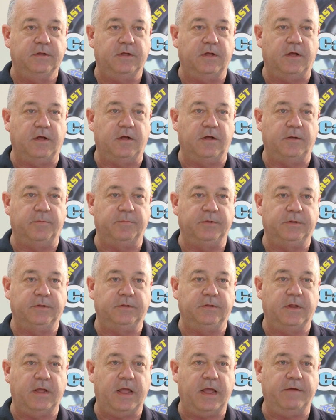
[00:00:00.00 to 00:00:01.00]
um,
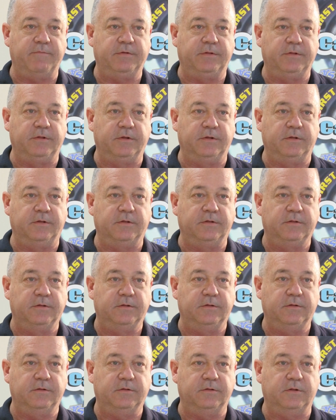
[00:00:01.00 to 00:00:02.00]
and having the,
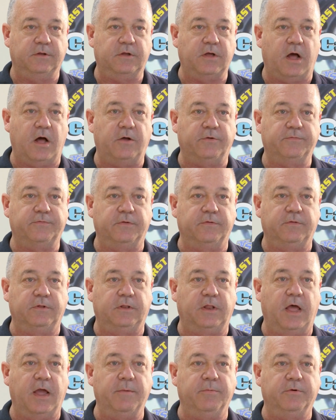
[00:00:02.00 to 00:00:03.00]
the cost of the
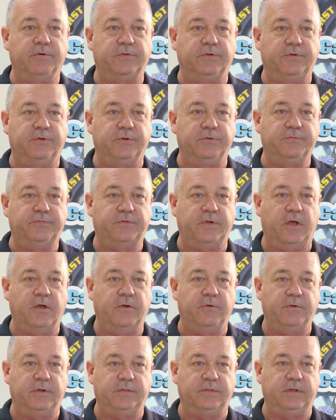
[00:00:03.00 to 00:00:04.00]
labor to do so,